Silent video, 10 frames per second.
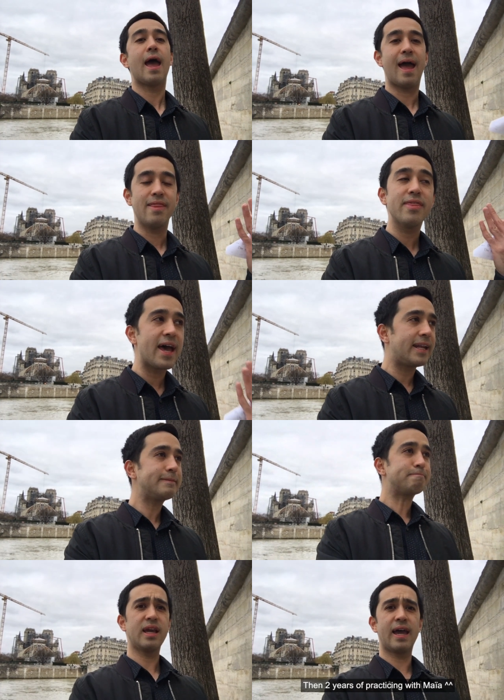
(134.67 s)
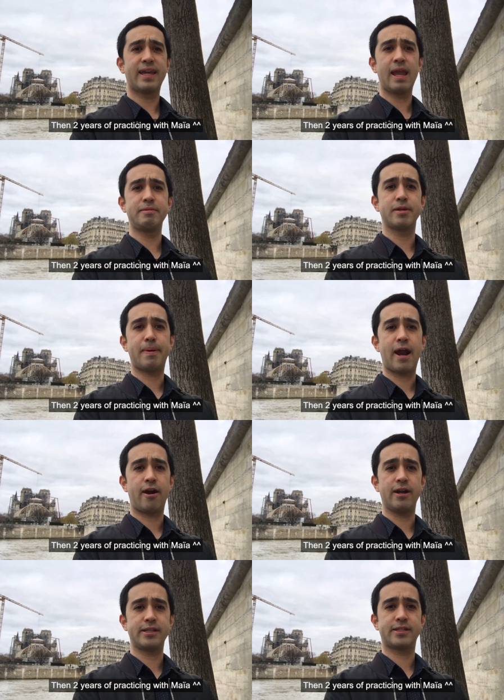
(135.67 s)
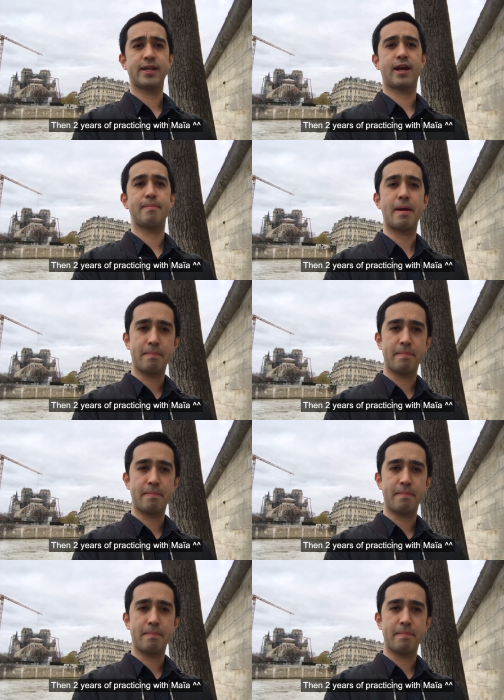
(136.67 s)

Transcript: And then I came to Paris and I met